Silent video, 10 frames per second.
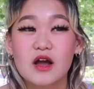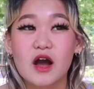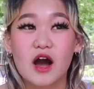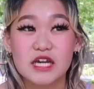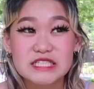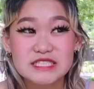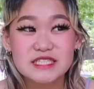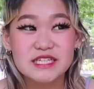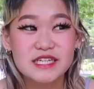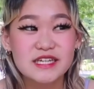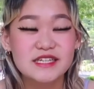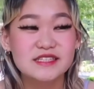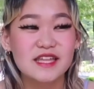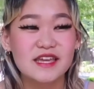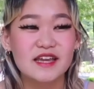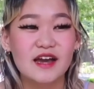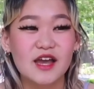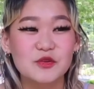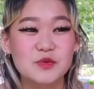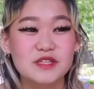Honestly,
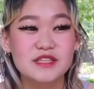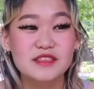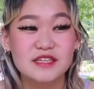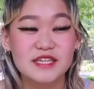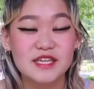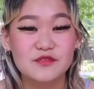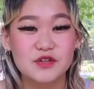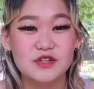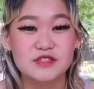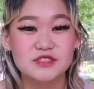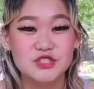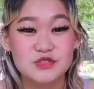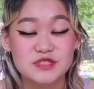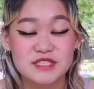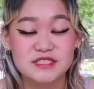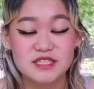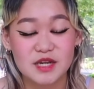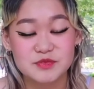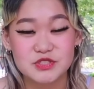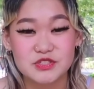I really think if you're choosing to
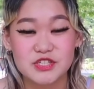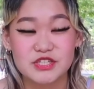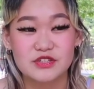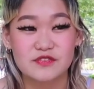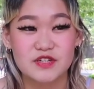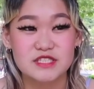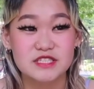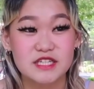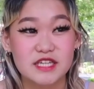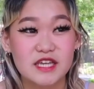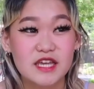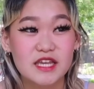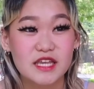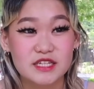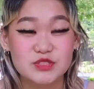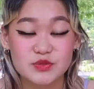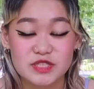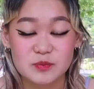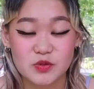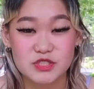come to a Korean university, it is
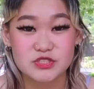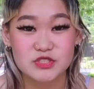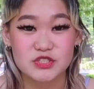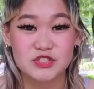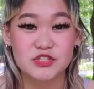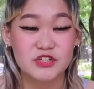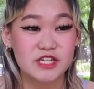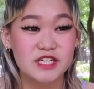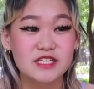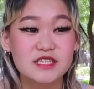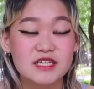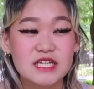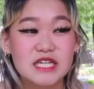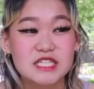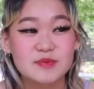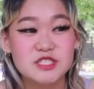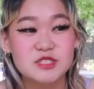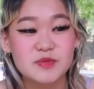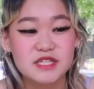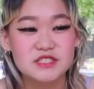really important to learn Korean,
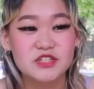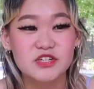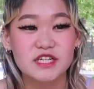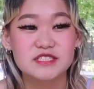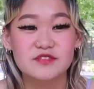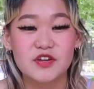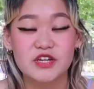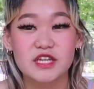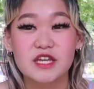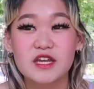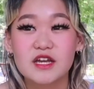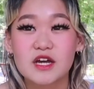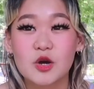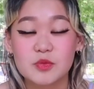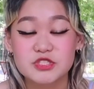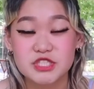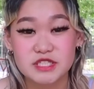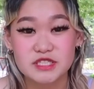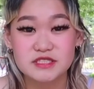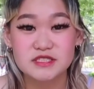especially because Korea is a very
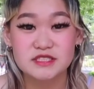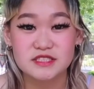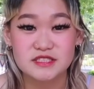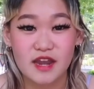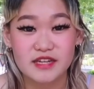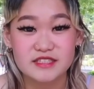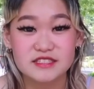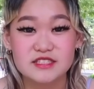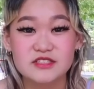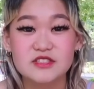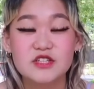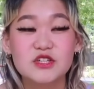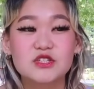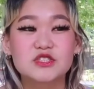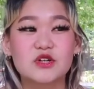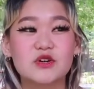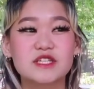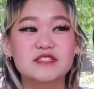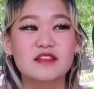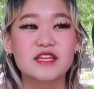homogeneous society still. So
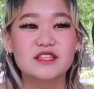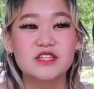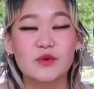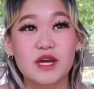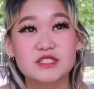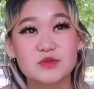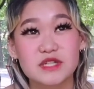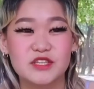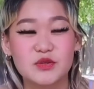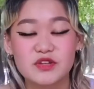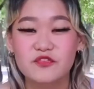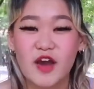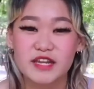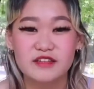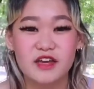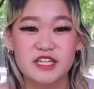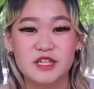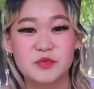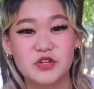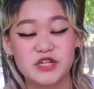it's not like the US where you can find a lot of
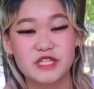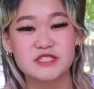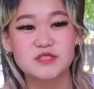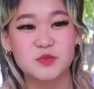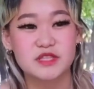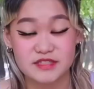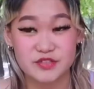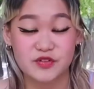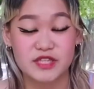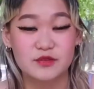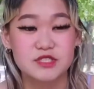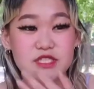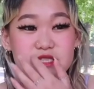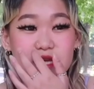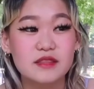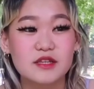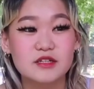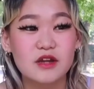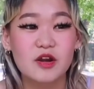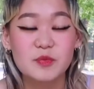communities with different languages.
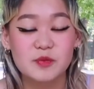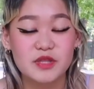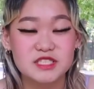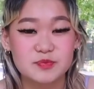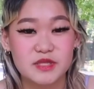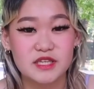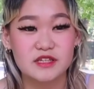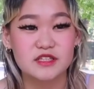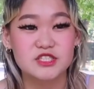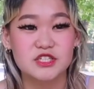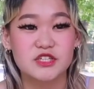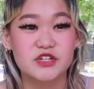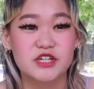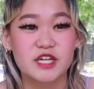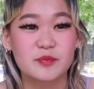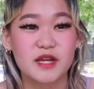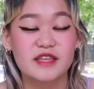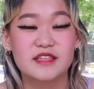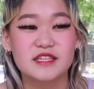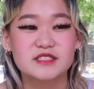There are people that speak English in Korea, but I
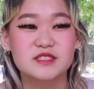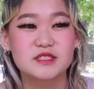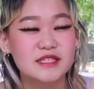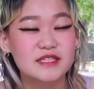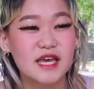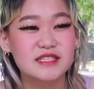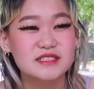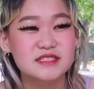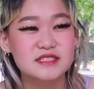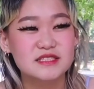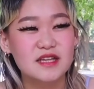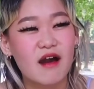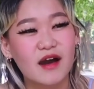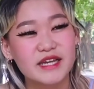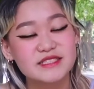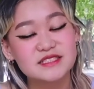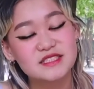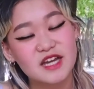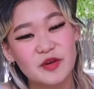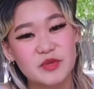think it's less kind
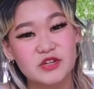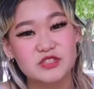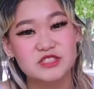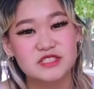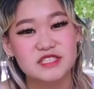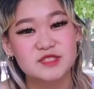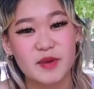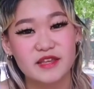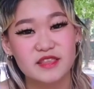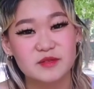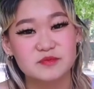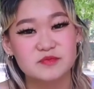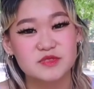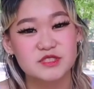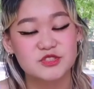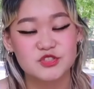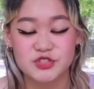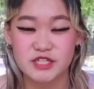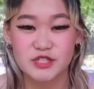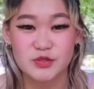to come here and just expect them to
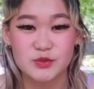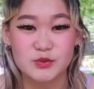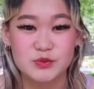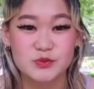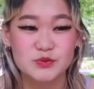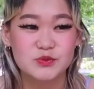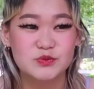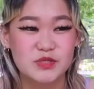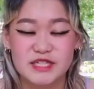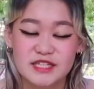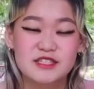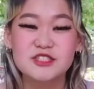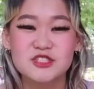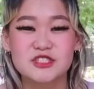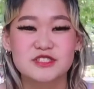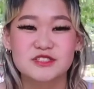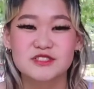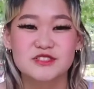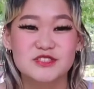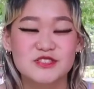treat you in English.
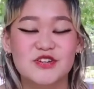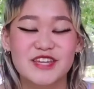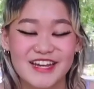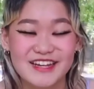So yeah.